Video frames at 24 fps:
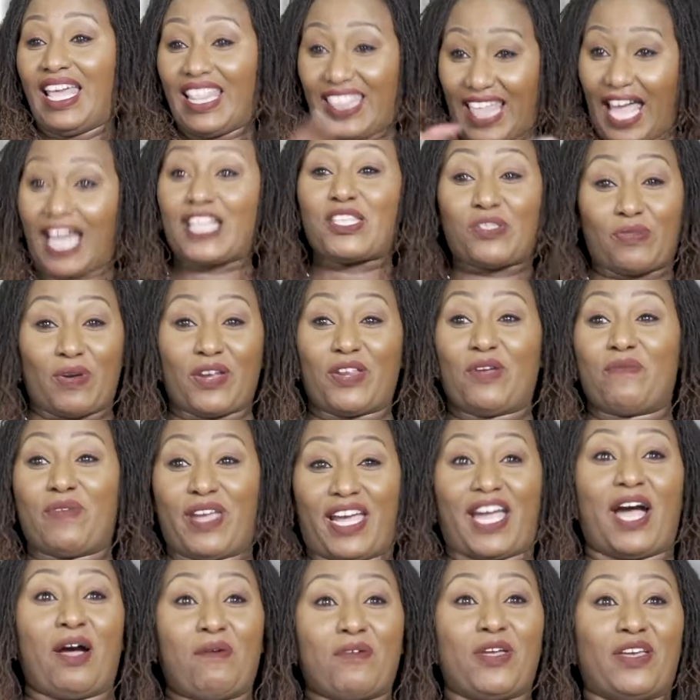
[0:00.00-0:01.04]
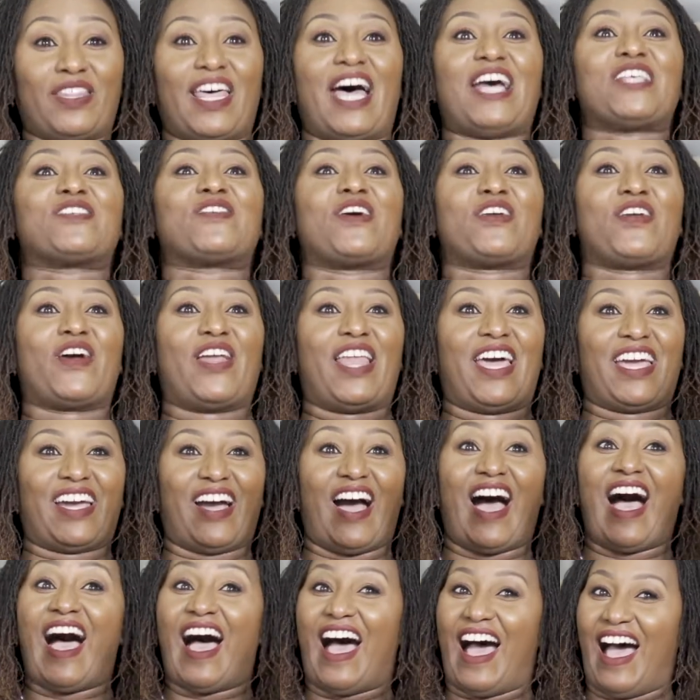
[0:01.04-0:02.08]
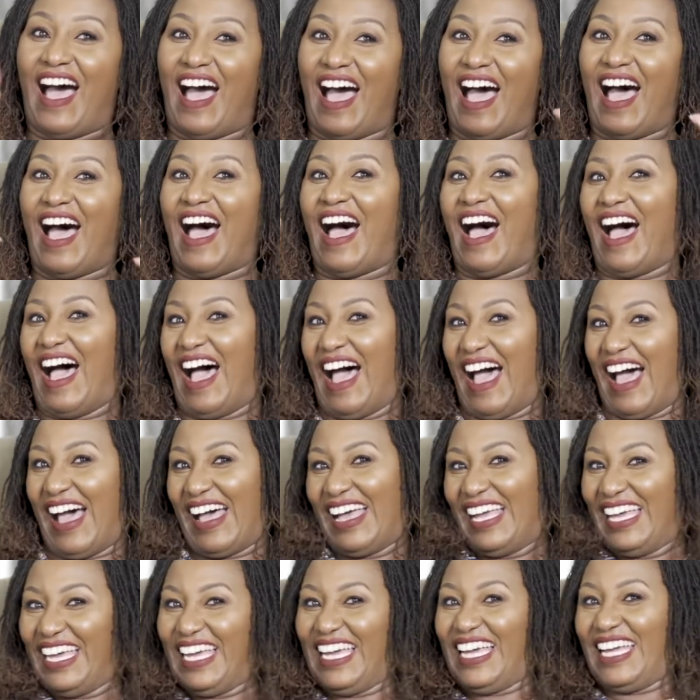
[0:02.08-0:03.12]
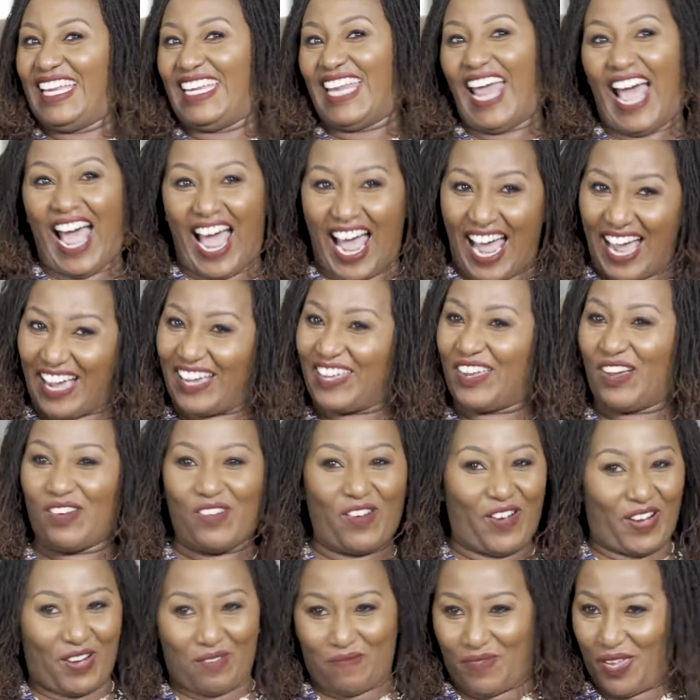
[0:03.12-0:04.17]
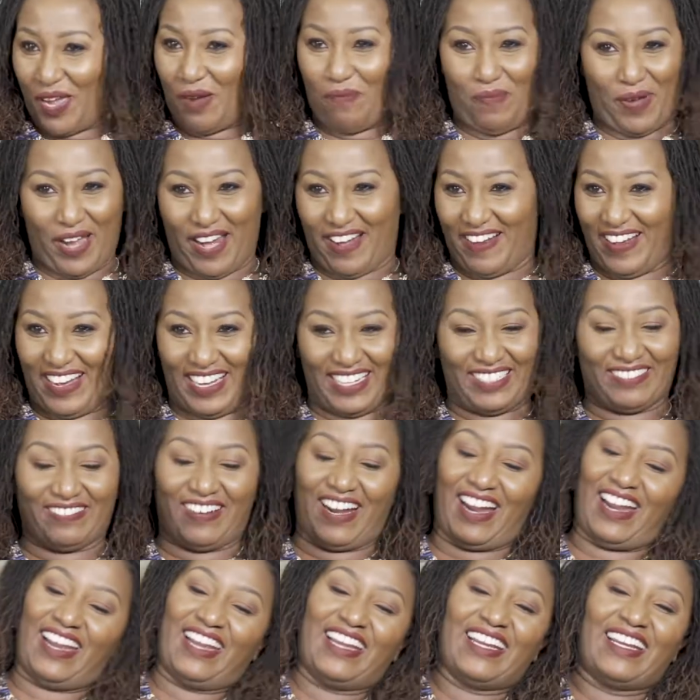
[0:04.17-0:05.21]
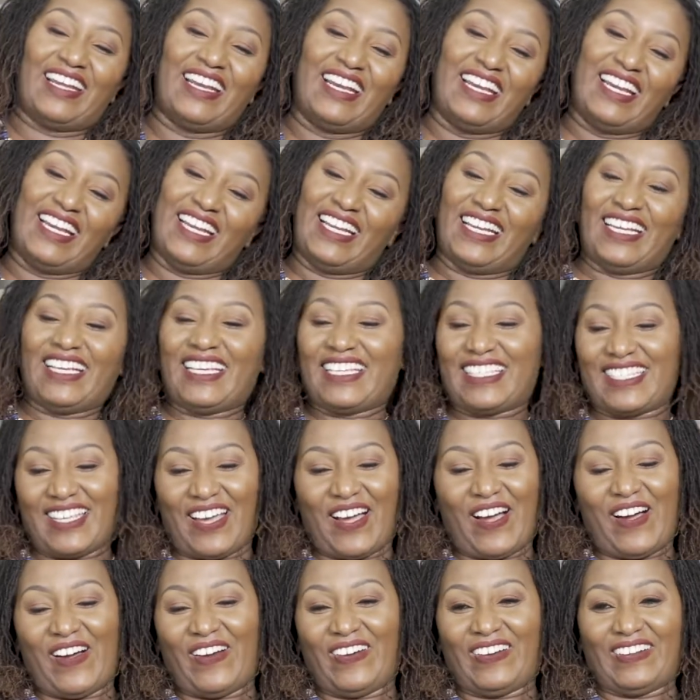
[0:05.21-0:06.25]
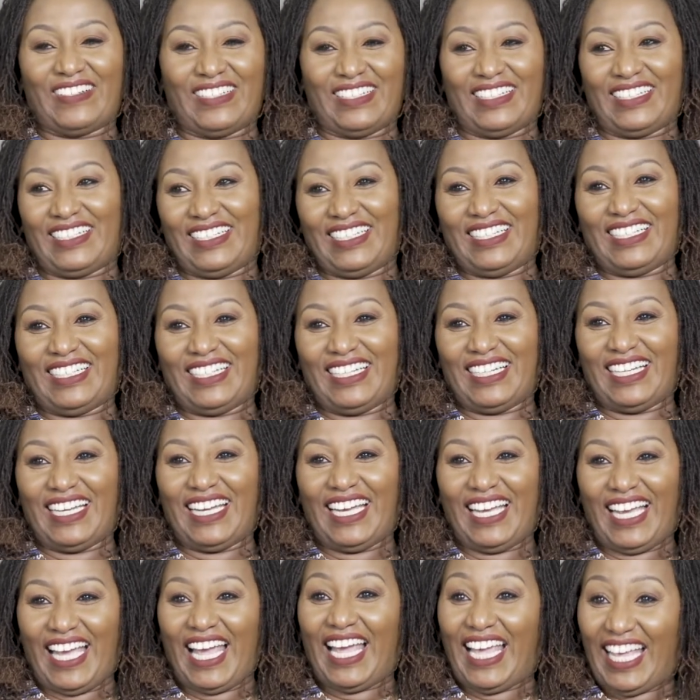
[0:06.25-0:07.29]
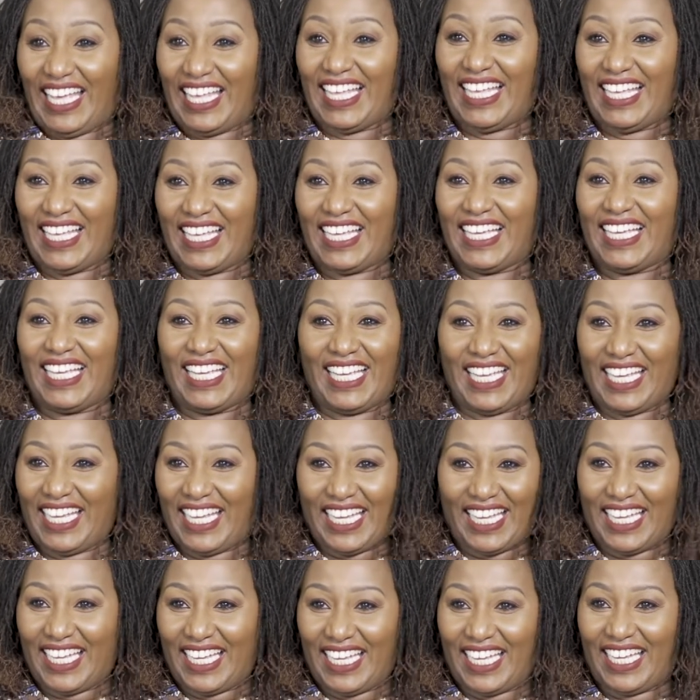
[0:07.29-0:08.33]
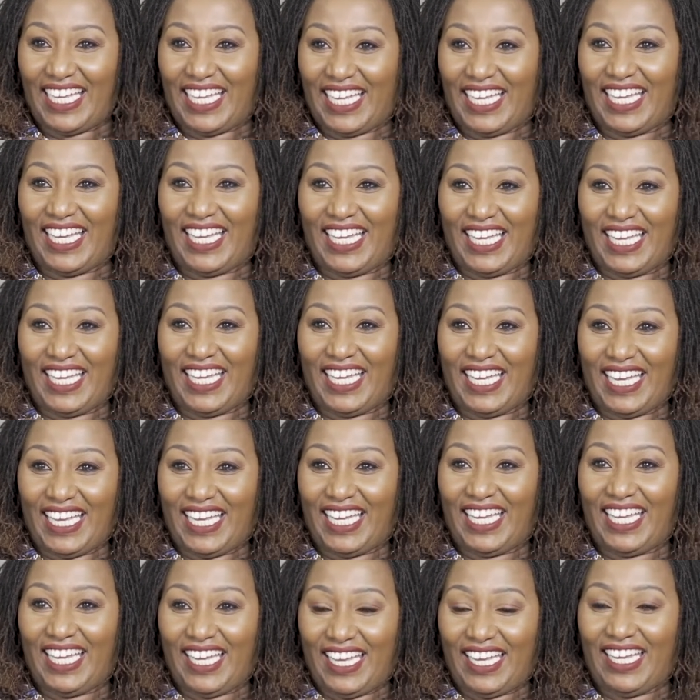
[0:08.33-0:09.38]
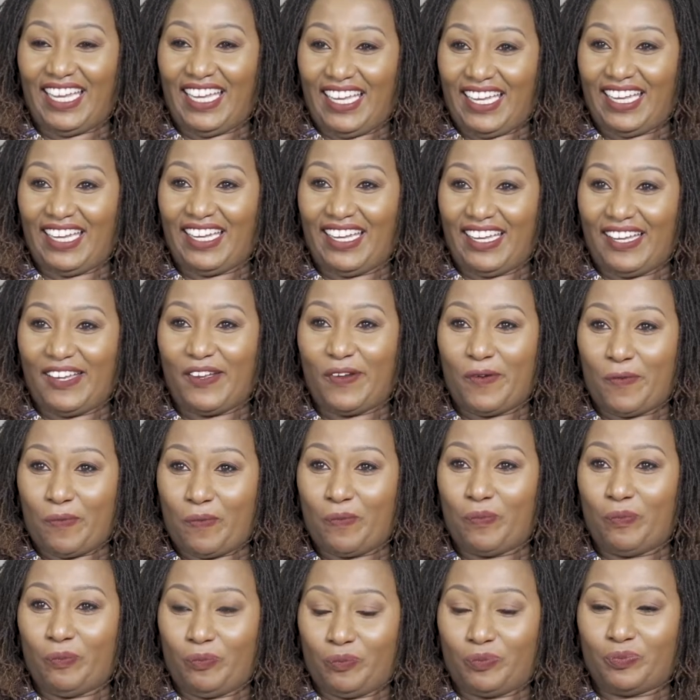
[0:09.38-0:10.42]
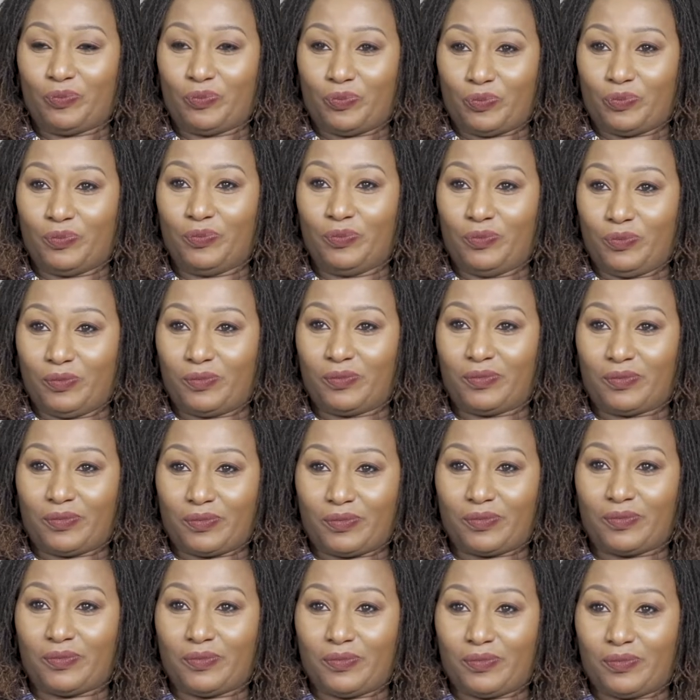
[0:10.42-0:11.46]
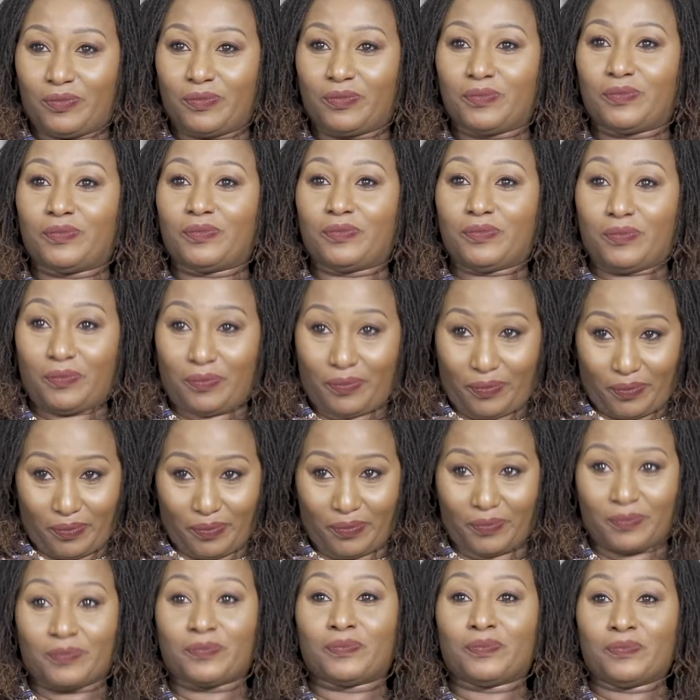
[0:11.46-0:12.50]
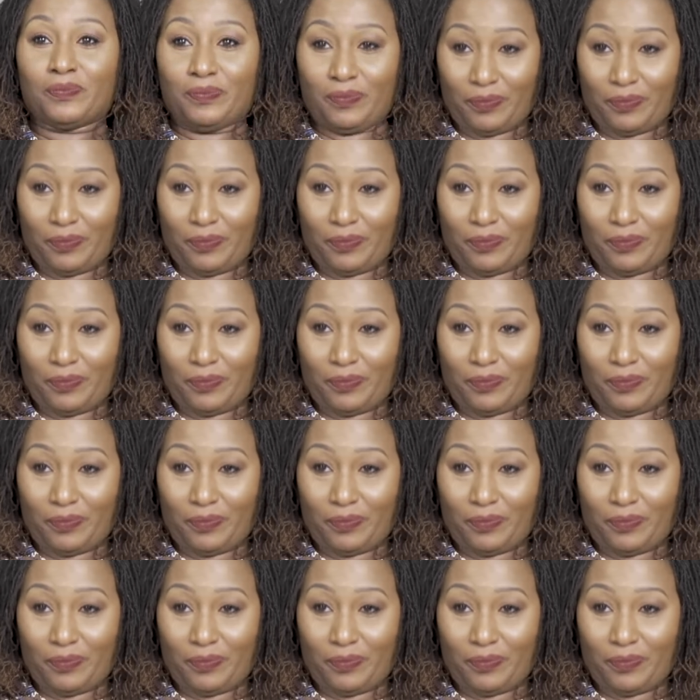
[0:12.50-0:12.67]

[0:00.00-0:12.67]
Like, that's when you become you. That's when you're like, "Ah, Yep. now you want to be a parent, right? So I mean, yeah, I, I love what you're saying because fine, you got an uh, um, promotion and got more money, mm-hmm.